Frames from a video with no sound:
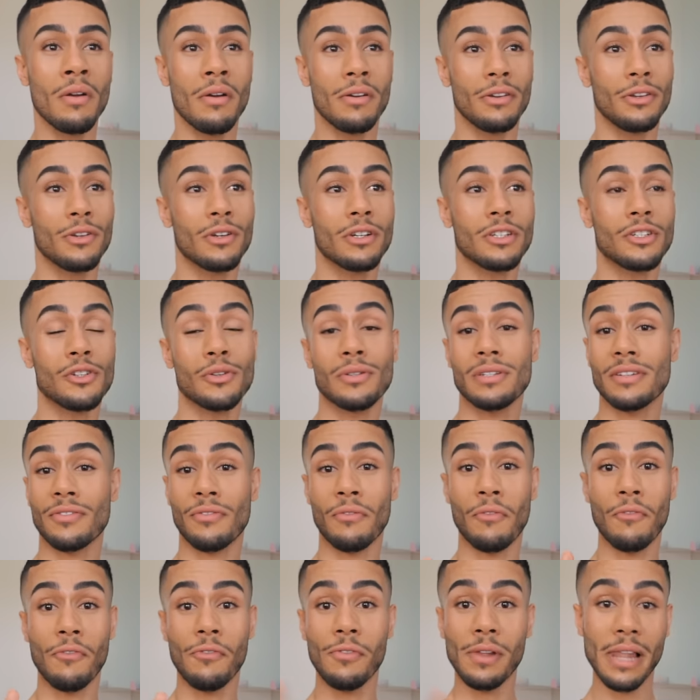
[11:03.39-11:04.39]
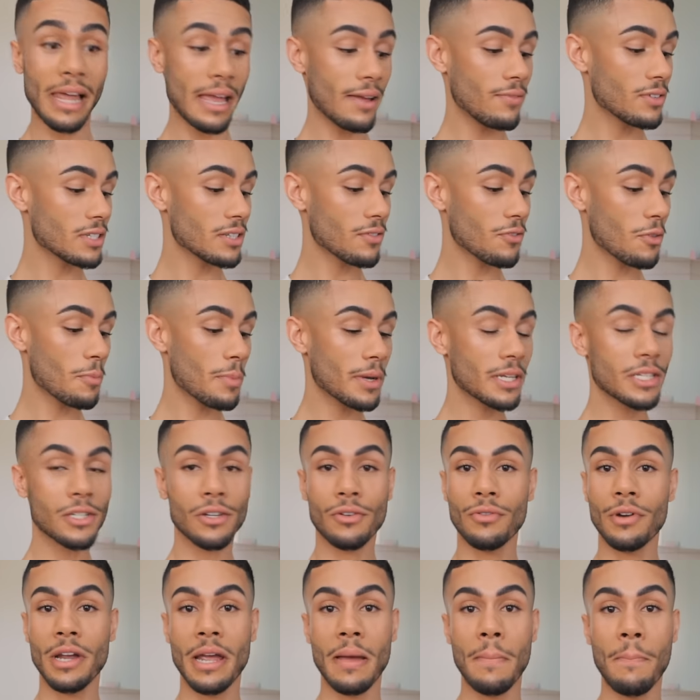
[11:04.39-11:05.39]
You could do different flavors of the
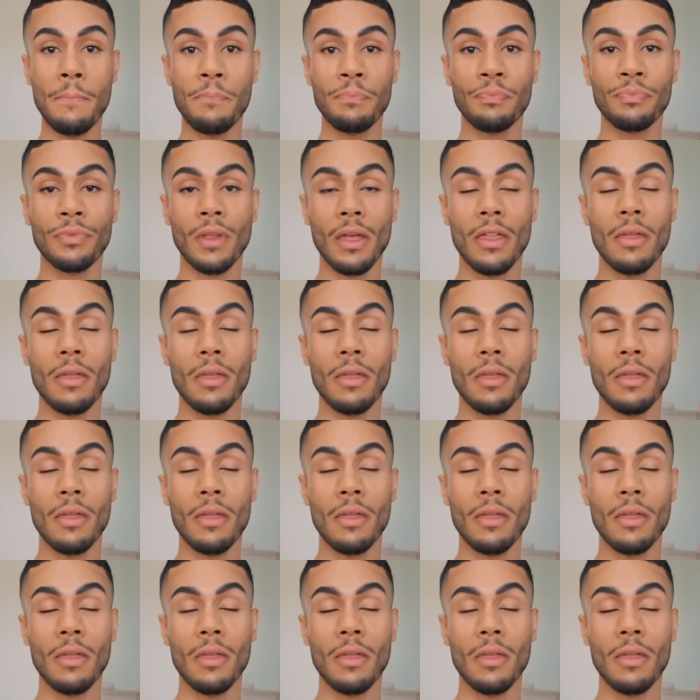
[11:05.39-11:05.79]
buttercream.